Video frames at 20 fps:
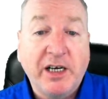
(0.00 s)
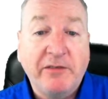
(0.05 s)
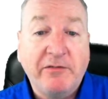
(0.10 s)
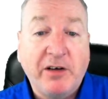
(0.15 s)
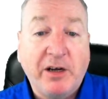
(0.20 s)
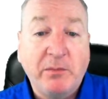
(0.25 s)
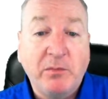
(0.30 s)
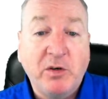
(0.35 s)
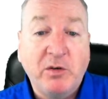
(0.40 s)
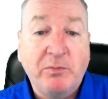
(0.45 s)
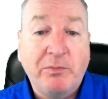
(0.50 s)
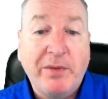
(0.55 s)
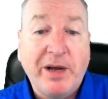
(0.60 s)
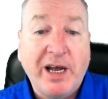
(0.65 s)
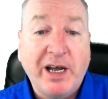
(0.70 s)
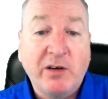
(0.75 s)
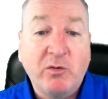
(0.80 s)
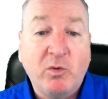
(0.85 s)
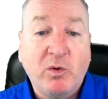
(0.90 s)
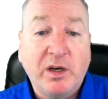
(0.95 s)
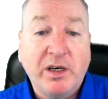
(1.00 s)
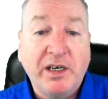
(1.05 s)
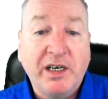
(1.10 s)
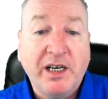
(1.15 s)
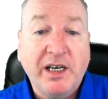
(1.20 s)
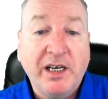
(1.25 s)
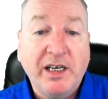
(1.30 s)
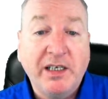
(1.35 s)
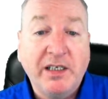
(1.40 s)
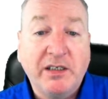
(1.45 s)
If I move back one
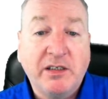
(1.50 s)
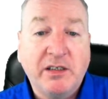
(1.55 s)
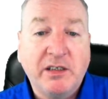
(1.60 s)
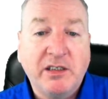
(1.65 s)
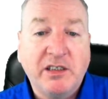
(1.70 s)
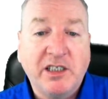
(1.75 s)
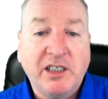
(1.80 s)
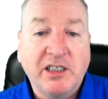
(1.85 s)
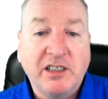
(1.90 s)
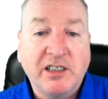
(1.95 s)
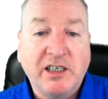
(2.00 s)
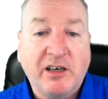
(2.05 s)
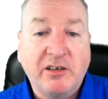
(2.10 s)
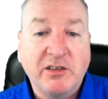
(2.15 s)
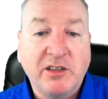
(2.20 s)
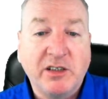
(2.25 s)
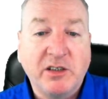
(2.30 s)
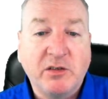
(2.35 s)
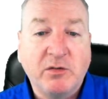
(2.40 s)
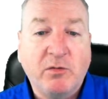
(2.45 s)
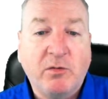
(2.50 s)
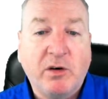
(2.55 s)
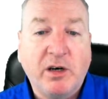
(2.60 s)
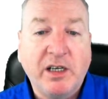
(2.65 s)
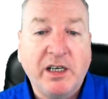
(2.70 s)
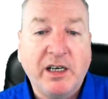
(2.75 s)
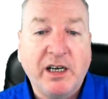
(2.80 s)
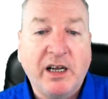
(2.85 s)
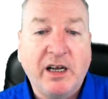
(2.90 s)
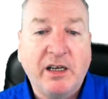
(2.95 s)
day,
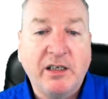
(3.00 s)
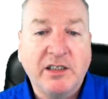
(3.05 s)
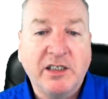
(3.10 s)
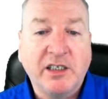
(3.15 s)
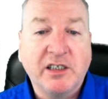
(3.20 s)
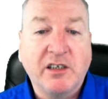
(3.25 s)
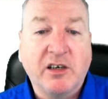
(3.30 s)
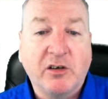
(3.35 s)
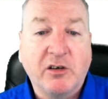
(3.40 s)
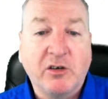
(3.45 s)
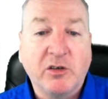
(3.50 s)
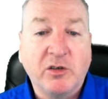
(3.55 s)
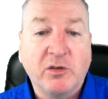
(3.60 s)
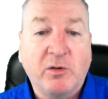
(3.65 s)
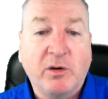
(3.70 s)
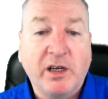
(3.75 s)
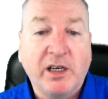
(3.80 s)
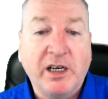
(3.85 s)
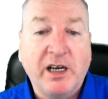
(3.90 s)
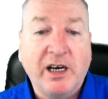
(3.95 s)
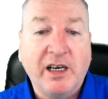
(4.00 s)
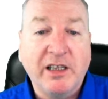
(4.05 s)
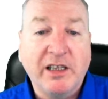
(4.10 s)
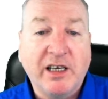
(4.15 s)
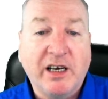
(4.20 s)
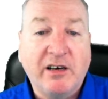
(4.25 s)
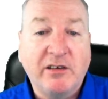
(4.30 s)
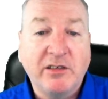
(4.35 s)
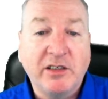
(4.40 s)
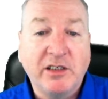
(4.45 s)

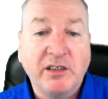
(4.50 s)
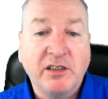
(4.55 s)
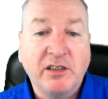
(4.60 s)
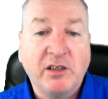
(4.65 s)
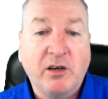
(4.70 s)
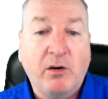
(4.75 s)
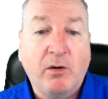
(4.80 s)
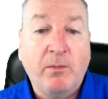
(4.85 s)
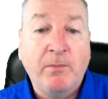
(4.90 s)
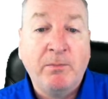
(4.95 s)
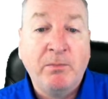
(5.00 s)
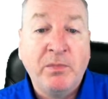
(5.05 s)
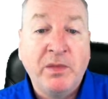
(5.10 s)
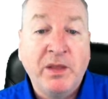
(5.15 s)
629,000. So